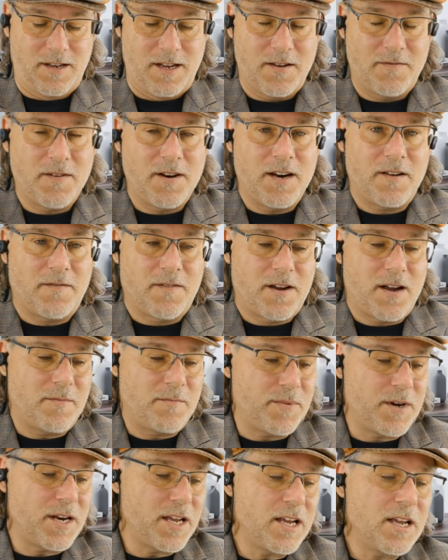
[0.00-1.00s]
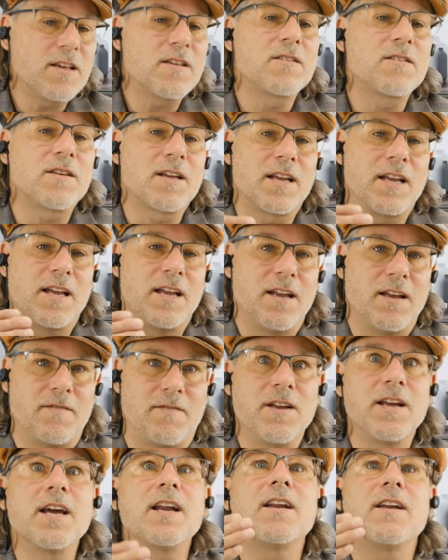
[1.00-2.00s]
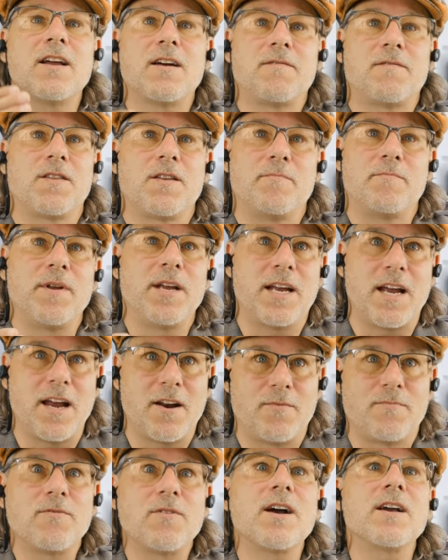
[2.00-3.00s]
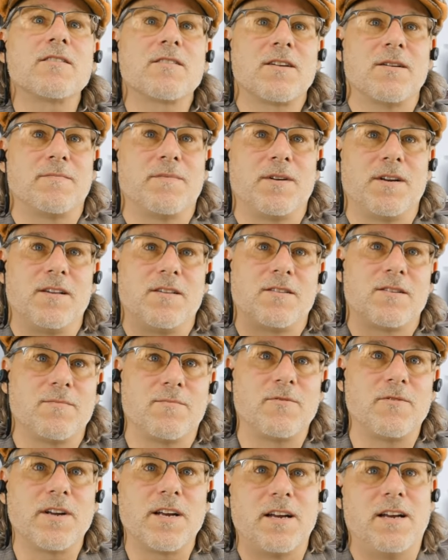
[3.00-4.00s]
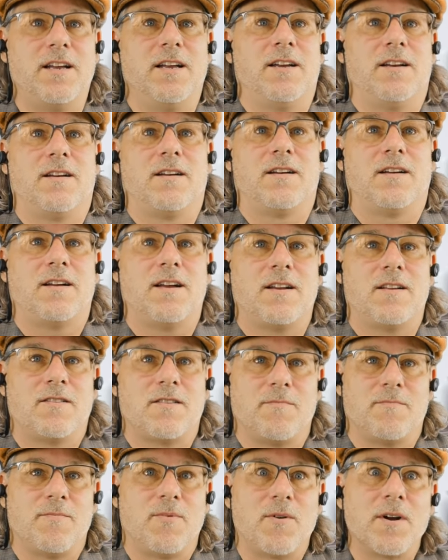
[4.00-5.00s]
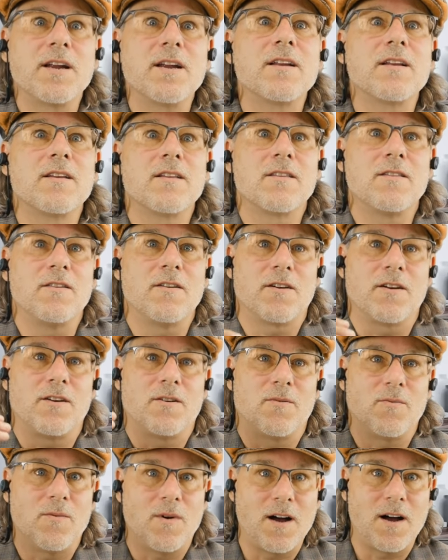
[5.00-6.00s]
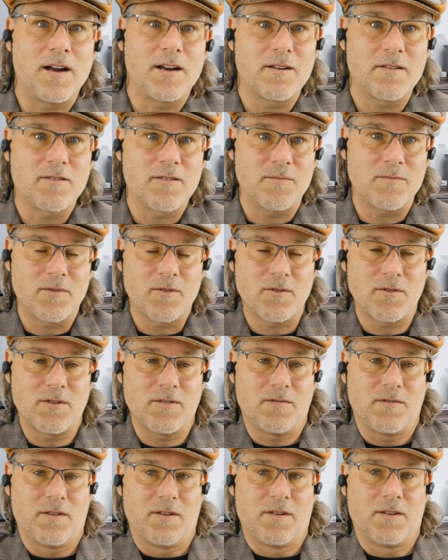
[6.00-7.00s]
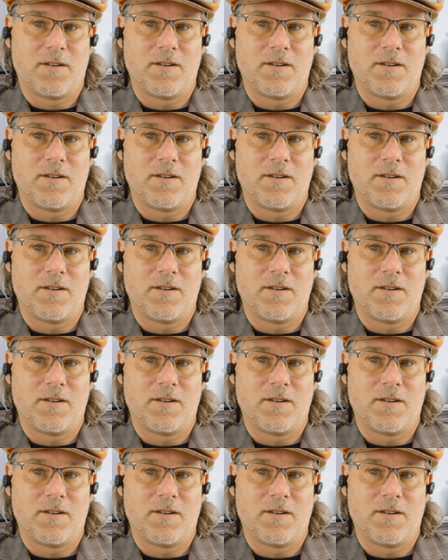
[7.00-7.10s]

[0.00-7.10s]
if enough companies, if you get enough of the big enterprise companies to bring it in, at some point they're going to want some sort of